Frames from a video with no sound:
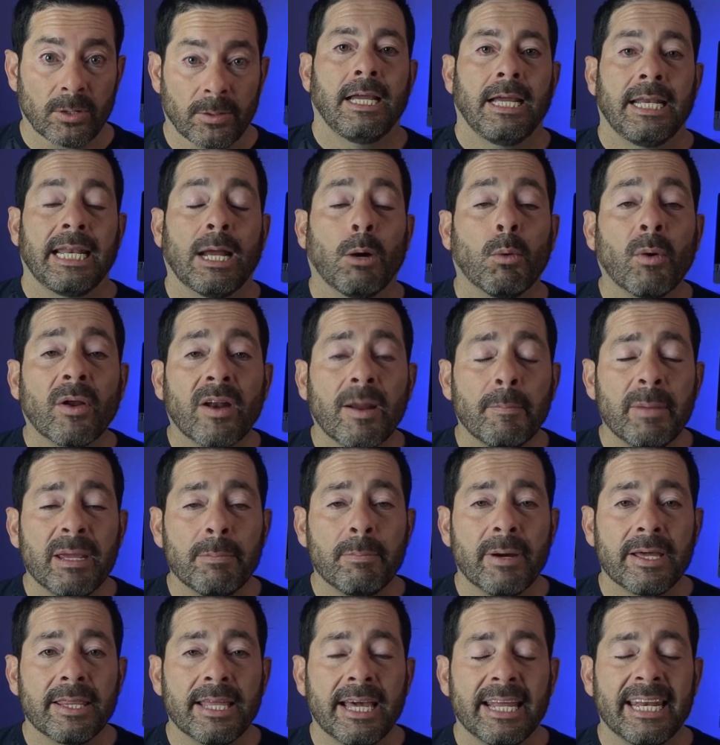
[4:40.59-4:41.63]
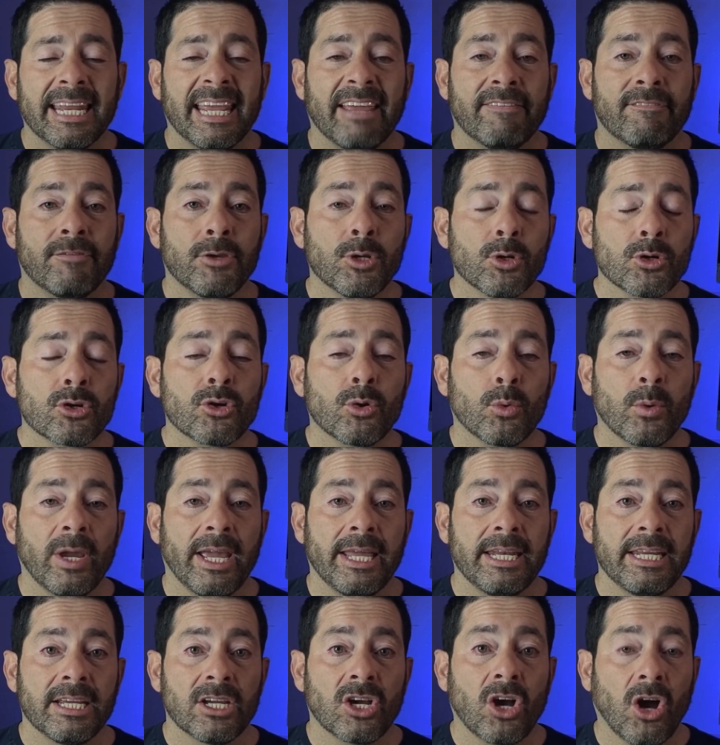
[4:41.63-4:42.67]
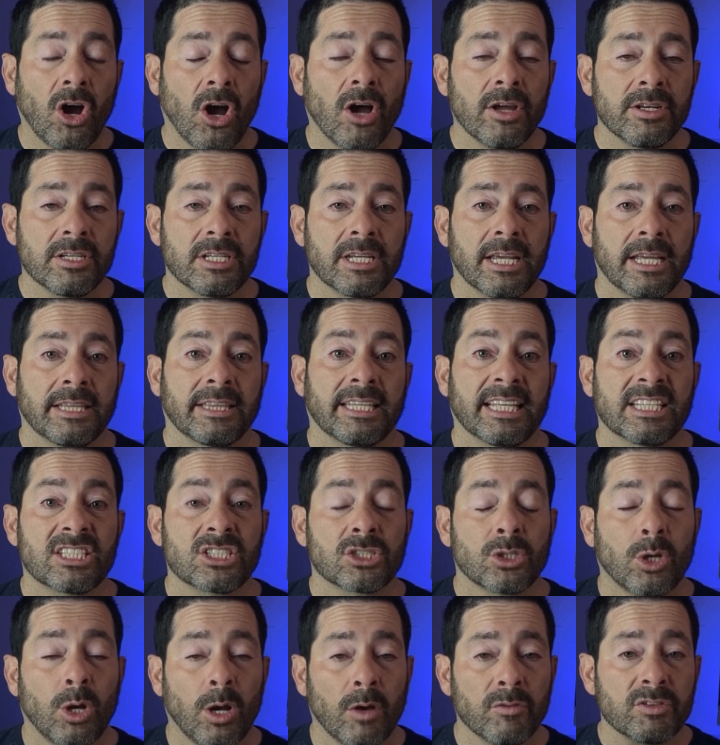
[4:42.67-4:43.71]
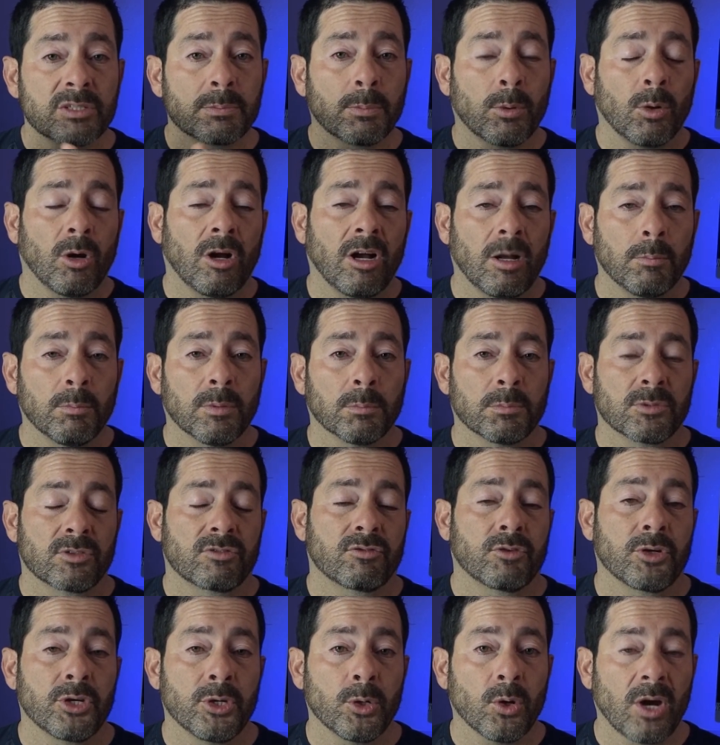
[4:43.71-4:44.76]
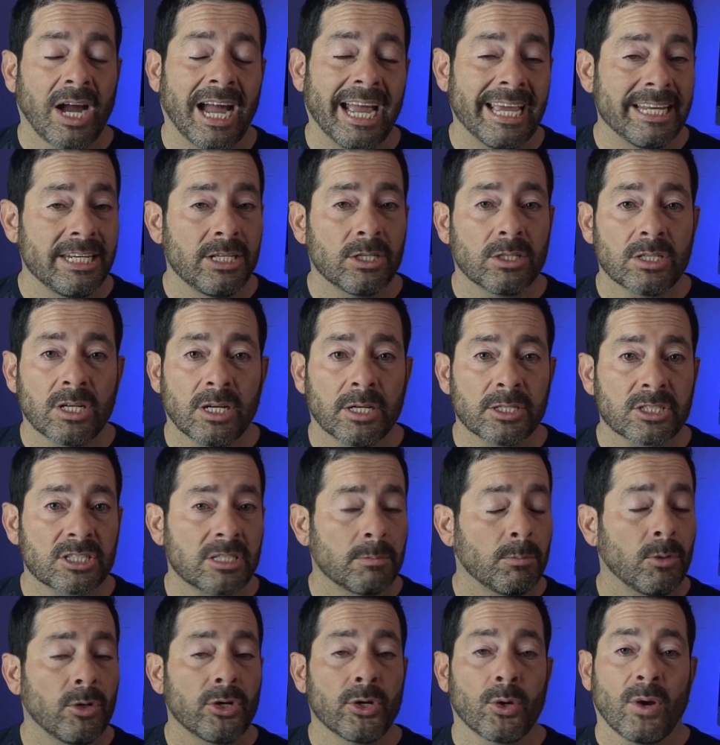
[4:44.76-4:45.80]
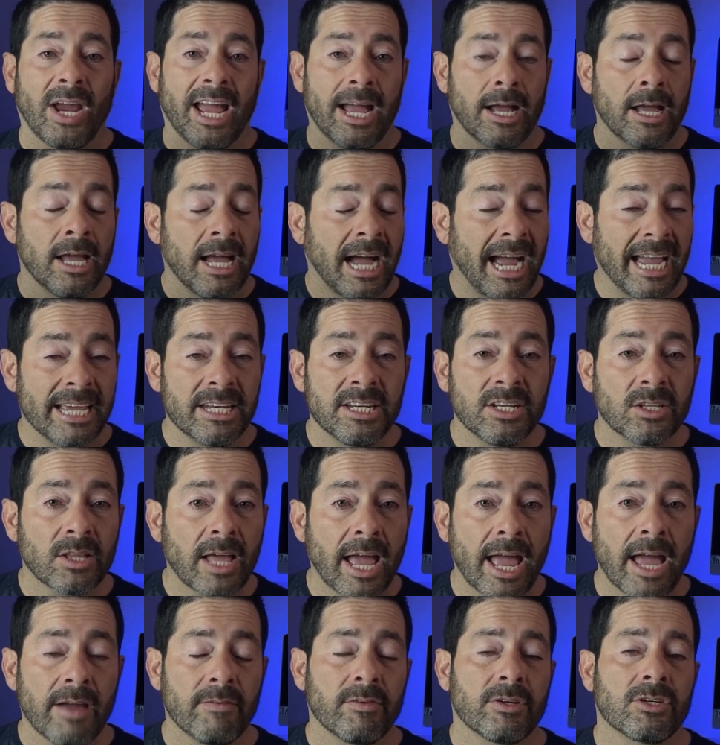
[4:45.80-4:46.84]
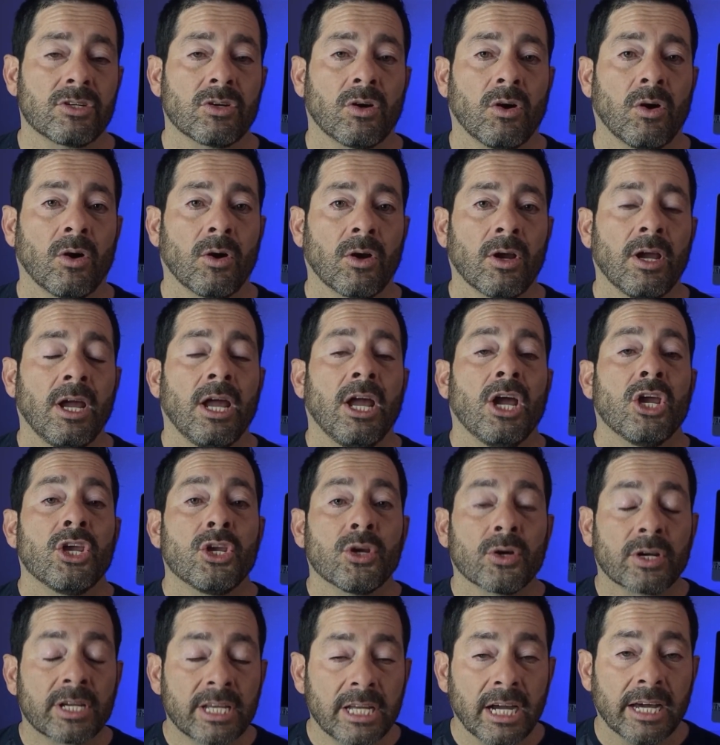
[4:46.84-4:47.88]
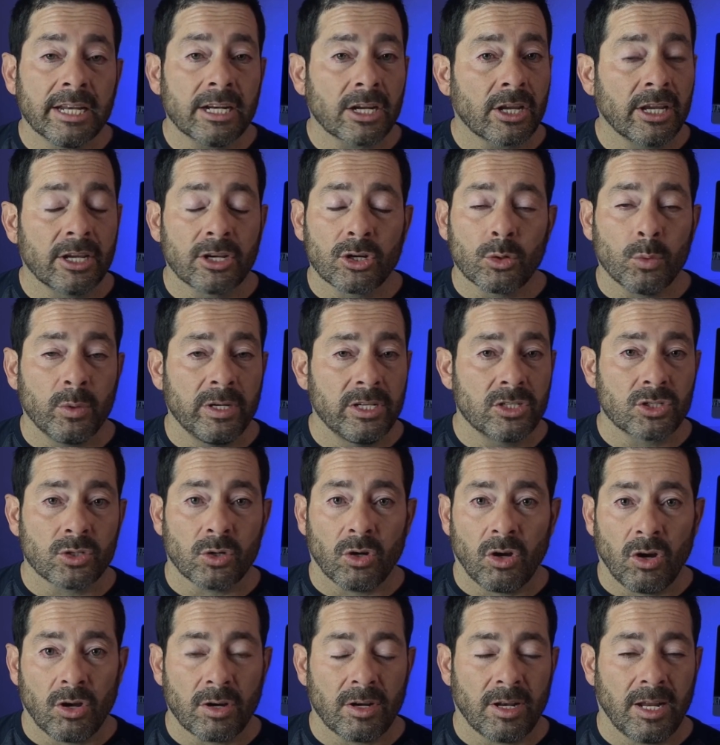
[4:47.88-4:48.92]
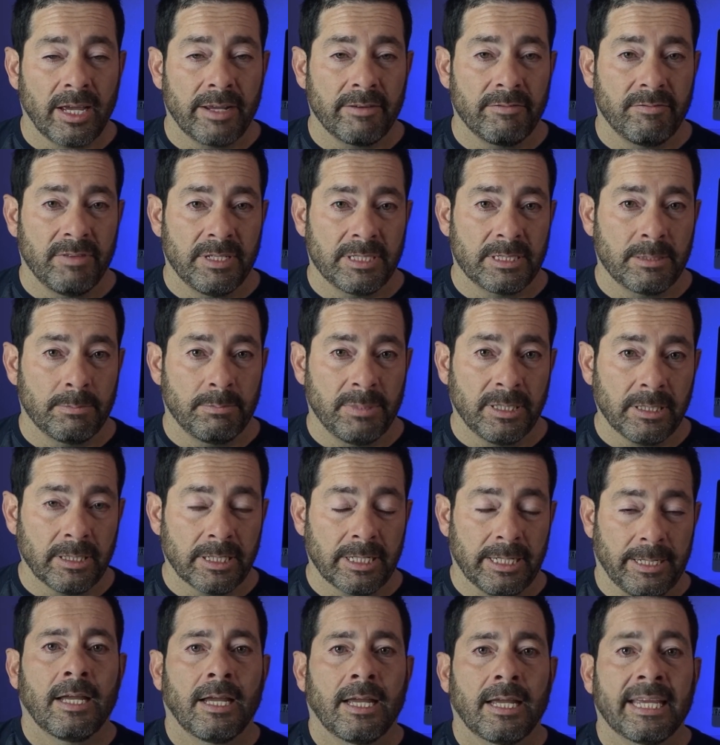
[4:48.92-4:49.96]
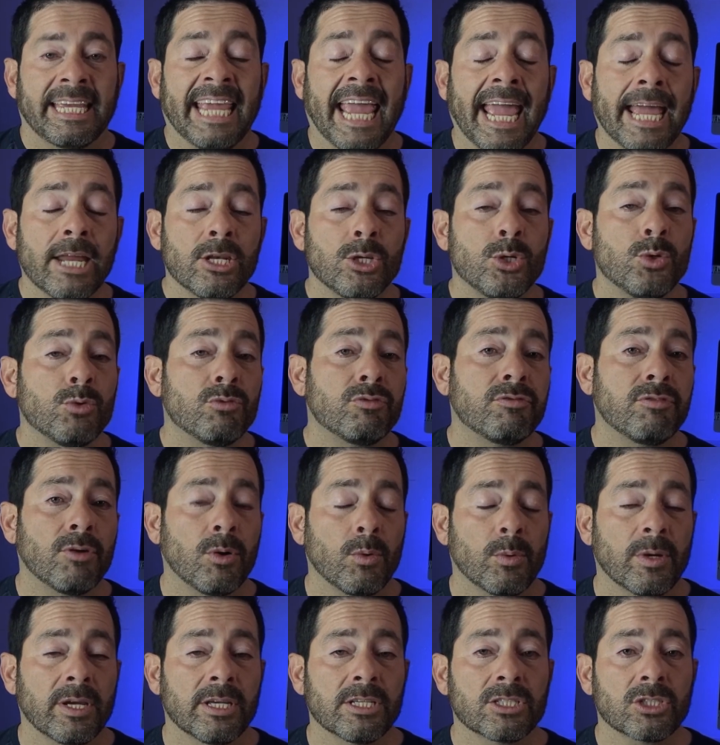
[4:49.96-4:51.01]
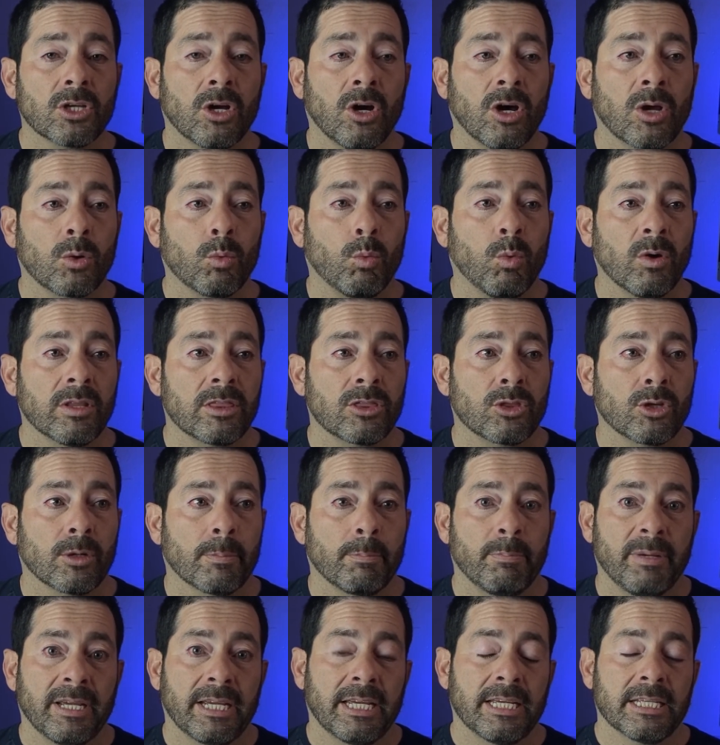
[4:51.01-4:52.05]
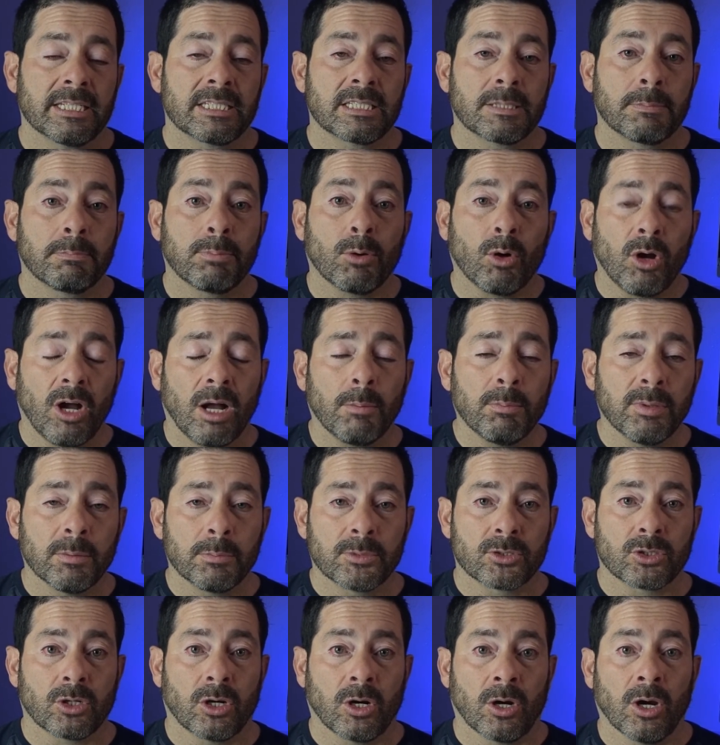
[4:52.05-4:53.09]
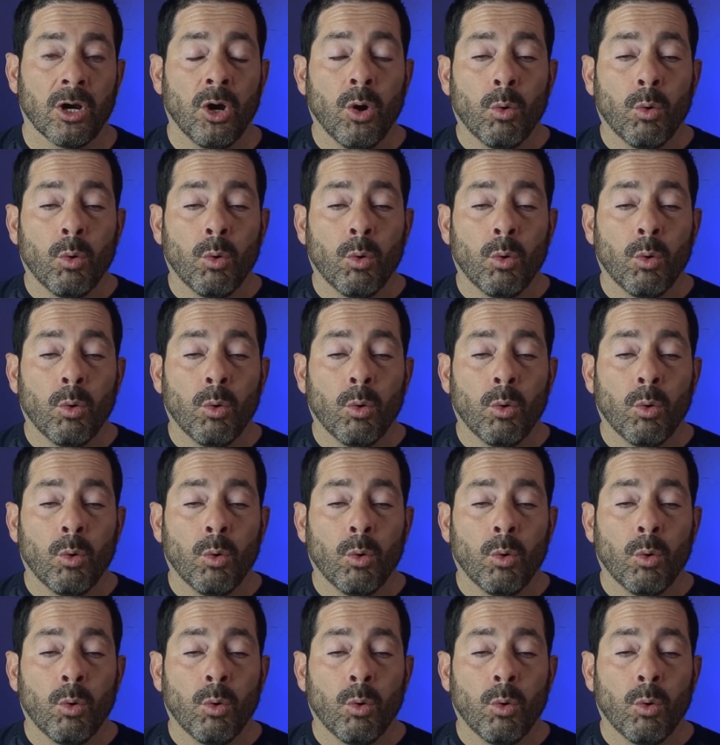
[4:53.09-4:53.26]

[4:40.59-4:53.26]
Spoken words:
Now, what I mean by that, if you're creating content that solves problems for your ideal customer, your ideal avatar, you're gonna increase your online visibility. Can you focus on what their biggest problems are?